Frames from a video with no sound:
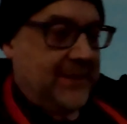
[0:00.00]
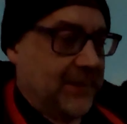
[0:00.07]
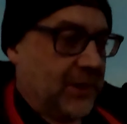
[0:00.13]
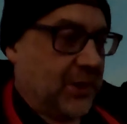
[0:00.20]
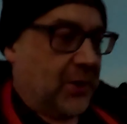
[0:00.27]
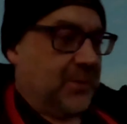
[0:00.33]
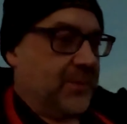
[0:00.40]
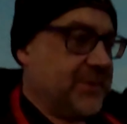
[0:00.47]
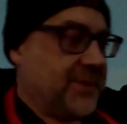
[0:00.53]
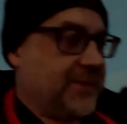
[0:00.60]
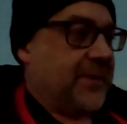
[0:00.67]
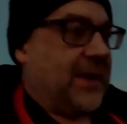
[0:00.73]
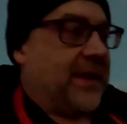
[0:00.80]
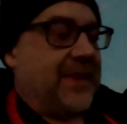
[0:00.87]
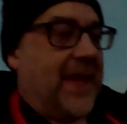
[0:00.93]
comes,
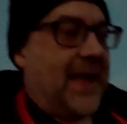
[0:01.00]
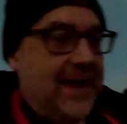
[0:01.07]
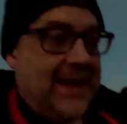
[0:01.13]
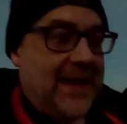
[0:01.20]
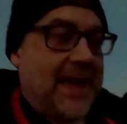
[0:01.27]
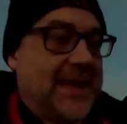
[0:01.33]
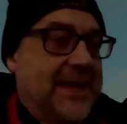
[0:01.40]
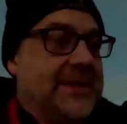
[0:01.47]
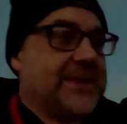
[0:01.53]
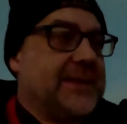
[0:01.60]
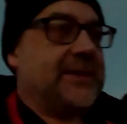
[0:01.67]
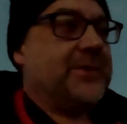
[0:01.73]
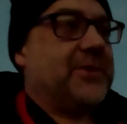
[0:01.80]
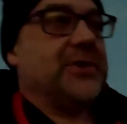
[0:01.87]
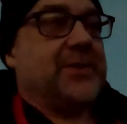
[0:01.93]
in their
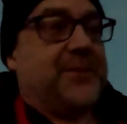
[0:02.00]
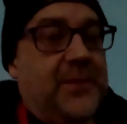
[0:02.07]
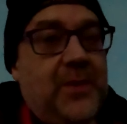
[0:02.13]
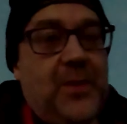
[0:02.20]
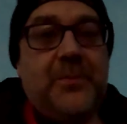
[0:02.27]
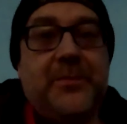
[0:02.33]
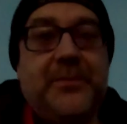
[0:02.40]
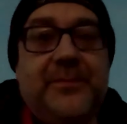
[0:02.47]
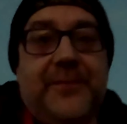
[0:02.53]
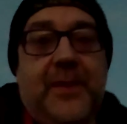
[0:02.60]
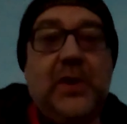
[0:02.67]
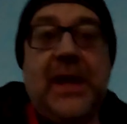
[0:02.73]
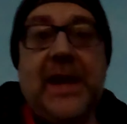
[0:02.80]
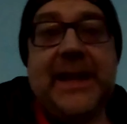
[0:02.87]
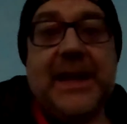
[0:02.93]
case, just from
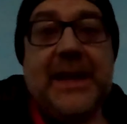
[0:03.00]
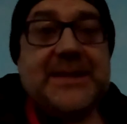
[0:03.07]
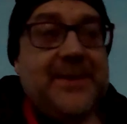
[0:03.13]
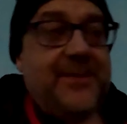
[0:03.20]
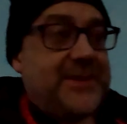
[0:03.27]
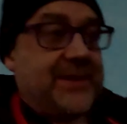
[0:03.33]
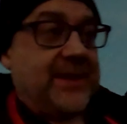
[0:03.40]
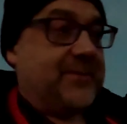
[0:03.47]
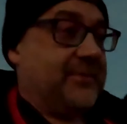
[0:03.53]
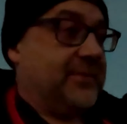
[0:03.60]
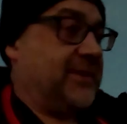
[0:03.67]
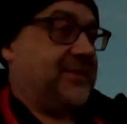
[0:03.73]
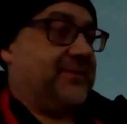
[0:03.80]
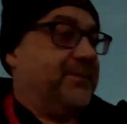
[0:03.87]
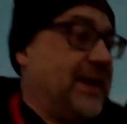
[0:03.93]
volcanic activity,
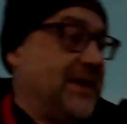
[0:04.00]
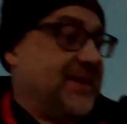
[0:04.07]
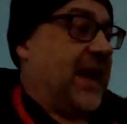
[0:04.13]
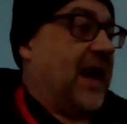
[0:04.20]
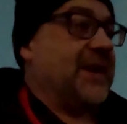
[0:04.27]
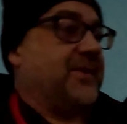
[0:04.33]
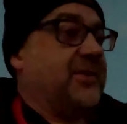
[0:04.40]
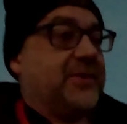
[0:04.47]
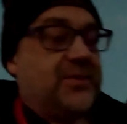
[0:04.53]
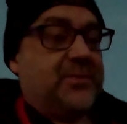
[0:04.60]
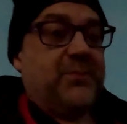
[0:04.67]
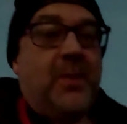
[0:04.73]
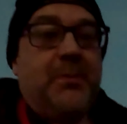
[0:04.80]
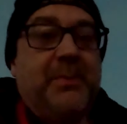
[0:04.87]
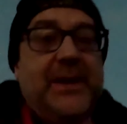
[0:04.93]
because basically Iceland's just
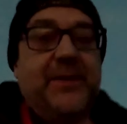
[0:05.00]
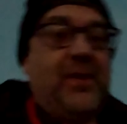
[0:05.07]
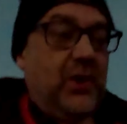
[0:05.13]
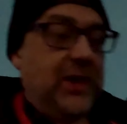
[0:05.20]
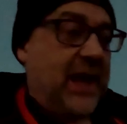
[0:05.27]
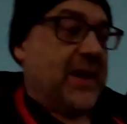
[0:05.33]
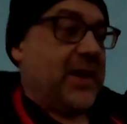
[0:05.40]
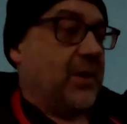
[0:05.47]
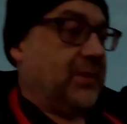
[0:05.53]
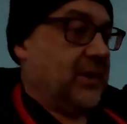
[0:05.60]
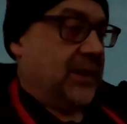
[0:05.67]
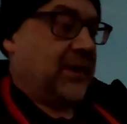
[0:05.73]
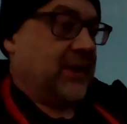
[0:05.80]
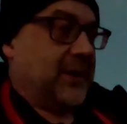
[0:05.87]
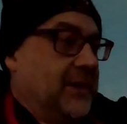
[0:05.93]
one big volcano,
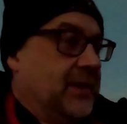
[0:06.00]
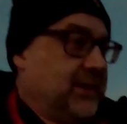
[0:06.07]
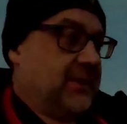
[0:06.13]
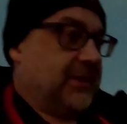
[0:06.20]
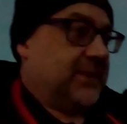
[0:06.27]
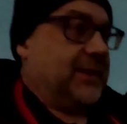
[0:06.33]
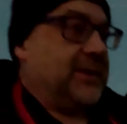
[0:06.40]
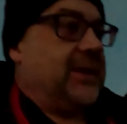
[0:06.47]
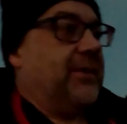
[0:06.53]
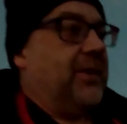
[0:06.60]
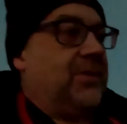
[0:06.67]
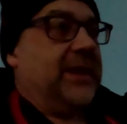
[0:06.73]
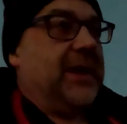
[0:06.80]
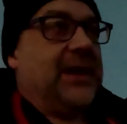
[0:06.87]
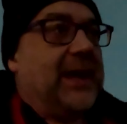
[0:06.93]
and you're
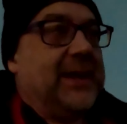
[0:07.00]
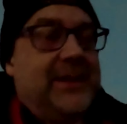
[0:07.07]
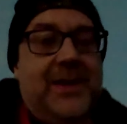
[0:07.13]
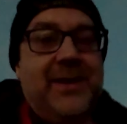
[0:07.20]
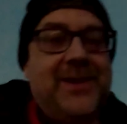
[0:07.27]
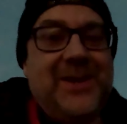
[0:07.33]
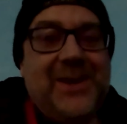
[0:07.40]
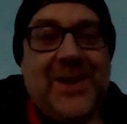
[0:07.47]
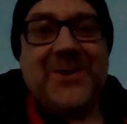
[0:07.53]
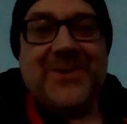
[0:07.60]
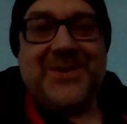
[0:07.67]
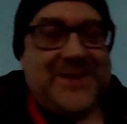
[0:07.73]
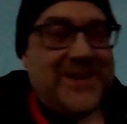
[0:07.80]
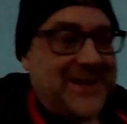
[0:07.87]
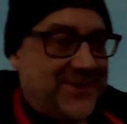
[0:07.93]
only like, you know,
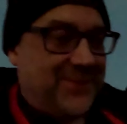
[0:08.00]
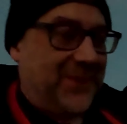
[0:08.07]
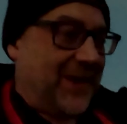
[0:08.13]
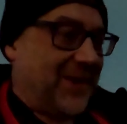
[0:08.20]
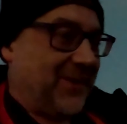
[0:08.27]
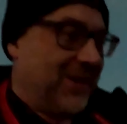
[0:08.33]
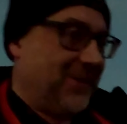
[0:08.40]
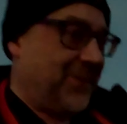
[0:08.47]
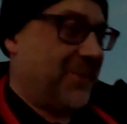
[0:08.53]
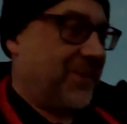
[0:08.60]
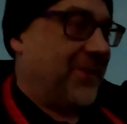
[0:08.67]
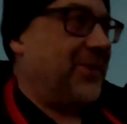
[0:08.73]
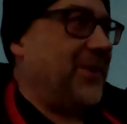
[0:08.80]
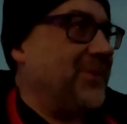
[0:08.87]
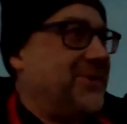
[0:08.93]
6 feet away from
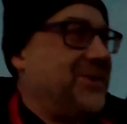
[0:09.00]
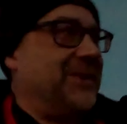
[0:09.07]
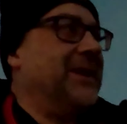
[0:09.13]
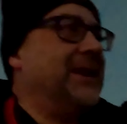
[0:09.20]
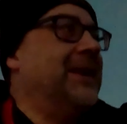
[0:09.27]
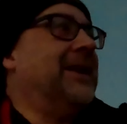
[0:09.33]
an eruption.